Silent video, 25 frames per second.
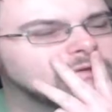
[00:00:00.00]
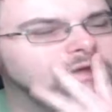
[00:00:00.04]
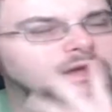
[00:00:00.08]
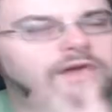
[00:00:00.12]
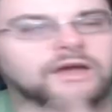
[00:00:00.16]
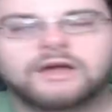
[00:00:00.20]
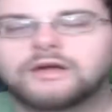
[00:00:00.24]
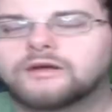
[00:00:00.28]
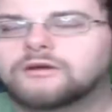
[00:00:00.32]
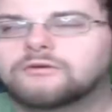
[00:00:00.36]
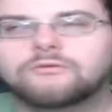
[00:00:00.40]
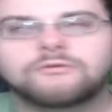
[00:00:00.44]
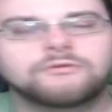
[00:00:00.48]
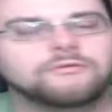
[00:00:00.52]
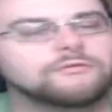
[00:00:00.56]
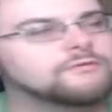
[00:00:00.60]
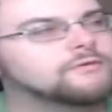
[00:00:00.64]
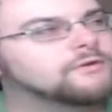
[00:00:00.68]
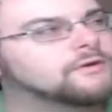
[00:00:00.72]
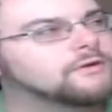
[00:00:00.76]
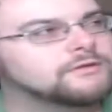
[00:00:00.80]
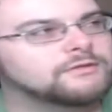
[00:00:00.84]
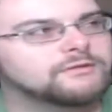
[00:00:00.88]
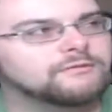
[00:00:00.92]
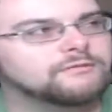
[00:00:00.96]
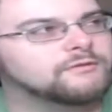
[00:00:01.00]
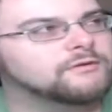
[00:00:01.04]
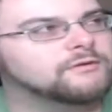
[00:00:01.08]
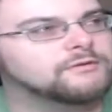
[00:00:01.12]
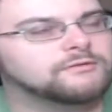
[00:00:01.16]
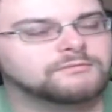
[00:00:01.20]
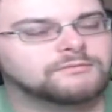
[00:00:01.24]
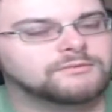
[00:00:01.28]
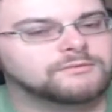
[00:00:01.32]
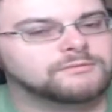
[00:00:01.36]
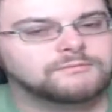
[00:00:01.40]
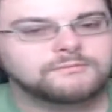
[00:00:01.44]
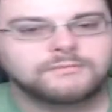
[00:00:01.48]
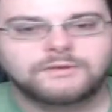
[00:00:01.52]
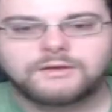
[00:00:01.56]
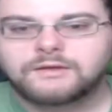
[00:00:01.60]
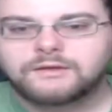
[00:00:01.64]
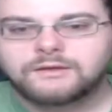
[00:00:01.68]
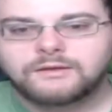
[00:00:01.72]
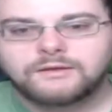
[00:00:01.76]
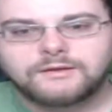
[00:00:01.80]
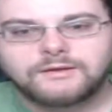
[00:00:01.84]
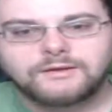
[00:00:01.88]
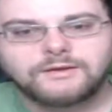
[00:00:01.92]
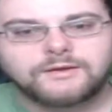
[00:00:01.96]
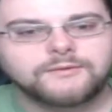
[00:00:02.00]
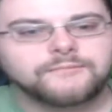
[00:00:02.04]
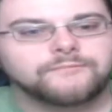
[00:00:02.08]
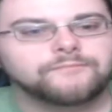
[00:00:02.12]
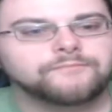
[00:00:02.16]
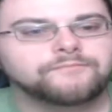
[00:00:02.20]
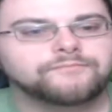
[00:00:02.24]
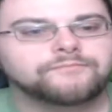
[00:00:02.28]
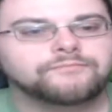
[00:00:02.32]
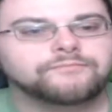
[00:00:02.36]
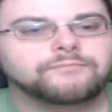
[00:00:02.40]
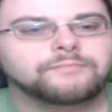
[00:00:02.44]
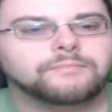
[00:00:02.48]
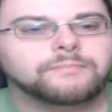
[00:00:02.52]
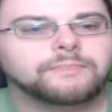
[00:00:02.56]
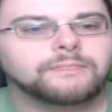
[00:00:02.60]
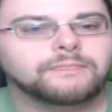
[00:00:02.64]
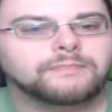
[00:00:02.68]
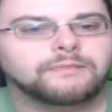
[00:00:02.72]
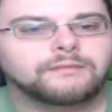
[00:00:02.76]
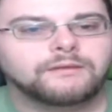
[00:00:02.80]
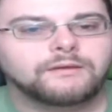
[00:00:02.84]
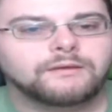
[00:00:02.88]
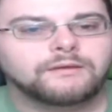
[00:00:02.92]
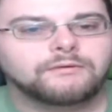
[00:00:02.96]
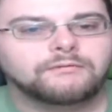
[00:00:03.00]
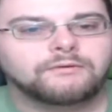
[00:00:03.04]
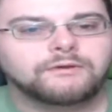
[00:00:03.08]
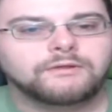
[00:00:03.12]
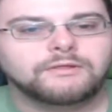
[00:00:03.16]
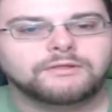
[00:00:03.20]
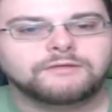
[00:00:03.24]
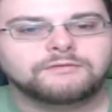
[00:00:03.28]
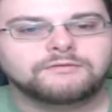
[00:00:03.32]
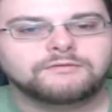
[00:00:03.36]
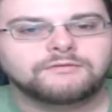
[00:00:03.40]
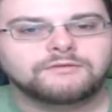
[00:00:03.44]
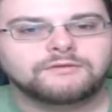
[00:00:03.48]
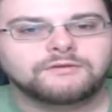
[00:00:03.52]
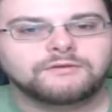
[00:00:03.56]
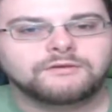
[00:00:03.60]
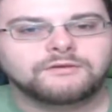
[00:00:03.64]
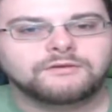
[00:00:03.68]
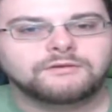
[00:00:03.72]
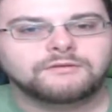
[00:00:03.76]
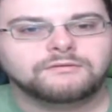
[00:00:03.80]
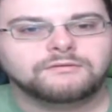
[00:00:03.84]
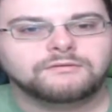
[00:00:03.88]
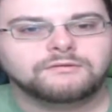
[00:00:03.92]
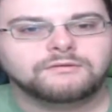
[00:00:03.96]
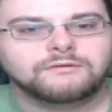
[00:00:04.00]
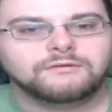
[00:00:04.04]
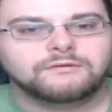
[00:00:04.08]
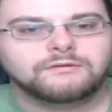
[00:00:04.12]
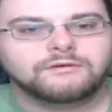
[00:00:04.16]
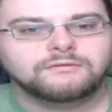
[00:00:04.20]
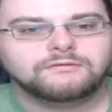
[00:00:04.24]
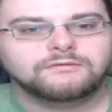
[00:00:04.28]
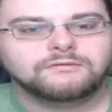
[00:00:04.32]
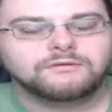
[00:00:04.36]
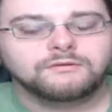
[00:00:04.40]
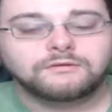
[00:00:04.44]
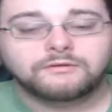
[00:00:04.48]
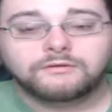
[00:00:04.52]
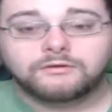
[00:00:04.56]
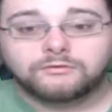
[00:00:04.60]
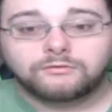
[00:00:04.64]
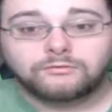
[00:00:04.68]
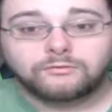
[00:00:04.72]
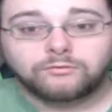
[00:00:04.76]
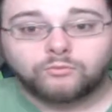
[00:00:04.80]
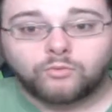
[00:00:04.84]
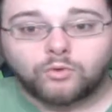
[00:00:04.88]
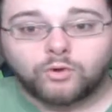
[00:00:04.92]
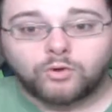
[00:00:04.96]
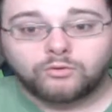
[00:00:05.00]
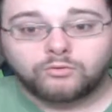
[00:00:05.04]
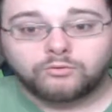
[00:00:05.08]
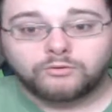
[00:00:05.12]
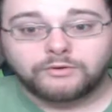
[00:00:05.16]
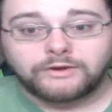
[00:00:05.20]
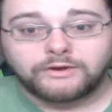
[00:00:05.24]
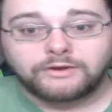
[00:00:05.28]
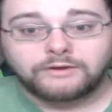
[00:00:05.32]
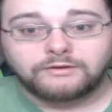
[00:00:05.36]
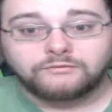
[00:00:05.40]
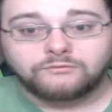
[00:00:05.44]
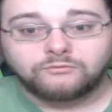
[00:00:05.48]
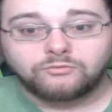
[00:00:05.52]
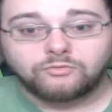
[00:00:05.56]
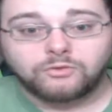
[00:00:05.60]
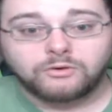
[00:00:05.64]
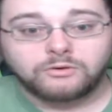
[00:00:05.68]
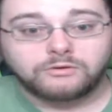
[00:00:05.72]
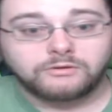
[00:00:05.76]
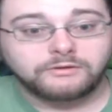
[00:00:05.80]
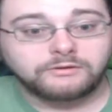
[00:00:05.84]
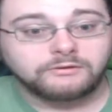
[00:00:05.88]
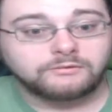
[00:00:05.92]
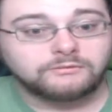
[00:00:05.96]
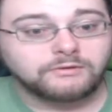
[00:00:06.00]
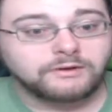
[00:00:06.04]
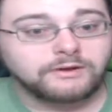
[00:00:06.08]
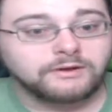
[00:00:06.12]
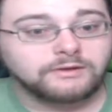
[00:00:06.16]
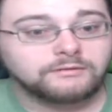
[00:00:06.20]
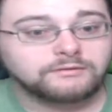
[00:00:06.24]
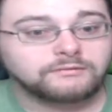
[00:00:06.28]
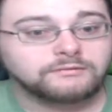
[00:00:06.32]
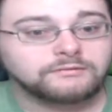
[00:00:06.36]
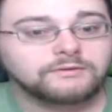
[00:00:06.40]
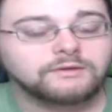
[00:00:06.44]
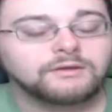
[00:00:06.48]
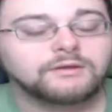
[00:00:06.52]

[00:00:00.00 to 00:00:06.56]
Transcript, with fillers: I always forget the fifth one. Anyway, let's see. The desk. Whoa, he is whirling around.